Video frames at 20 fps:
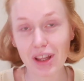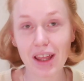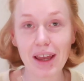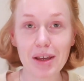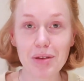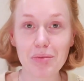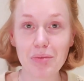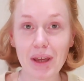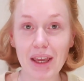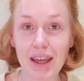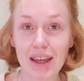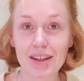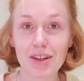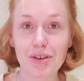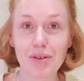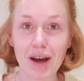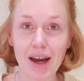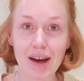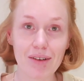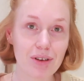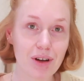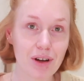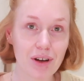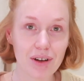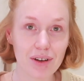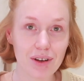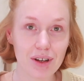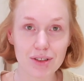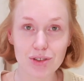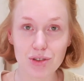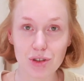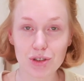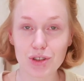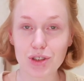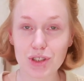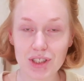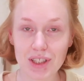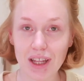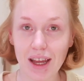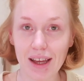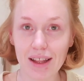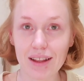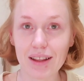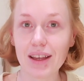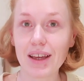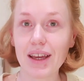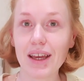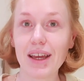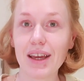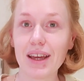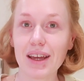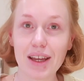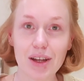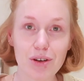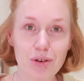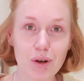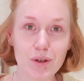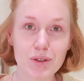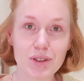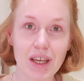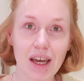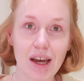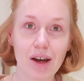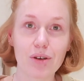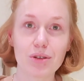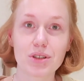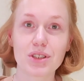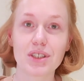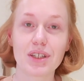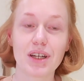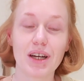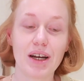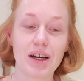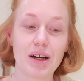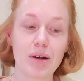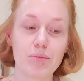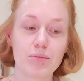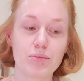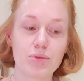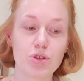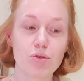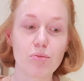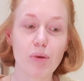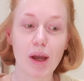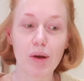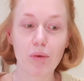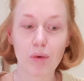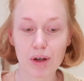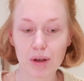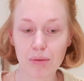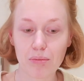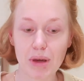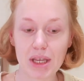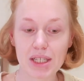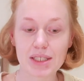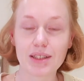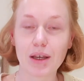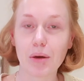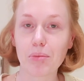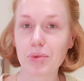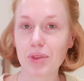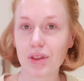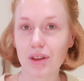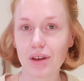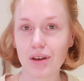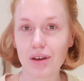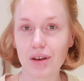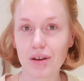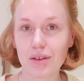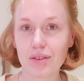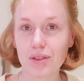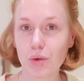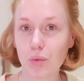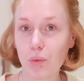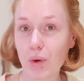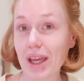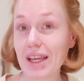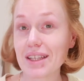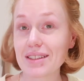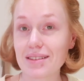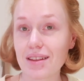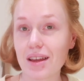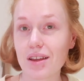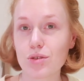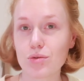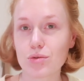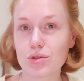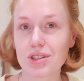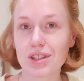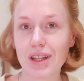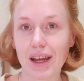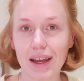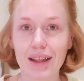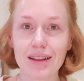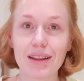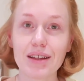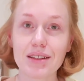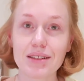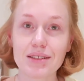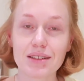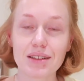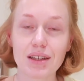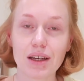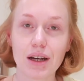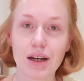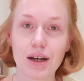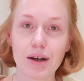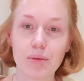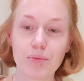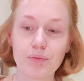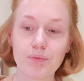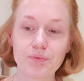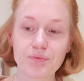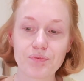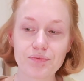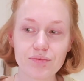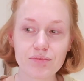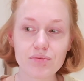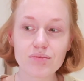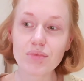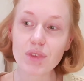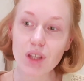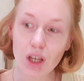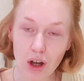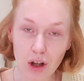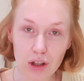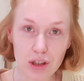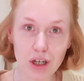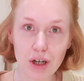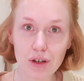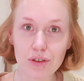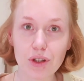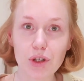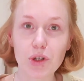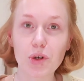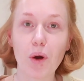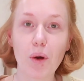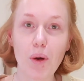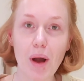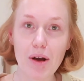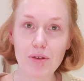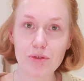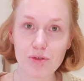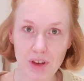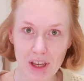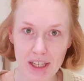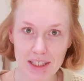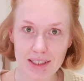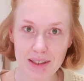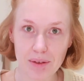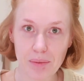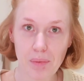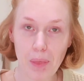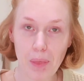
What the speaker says: like me and you have a certain style, it grows out, you might want to mix up the ways that you style it along the grow out phase.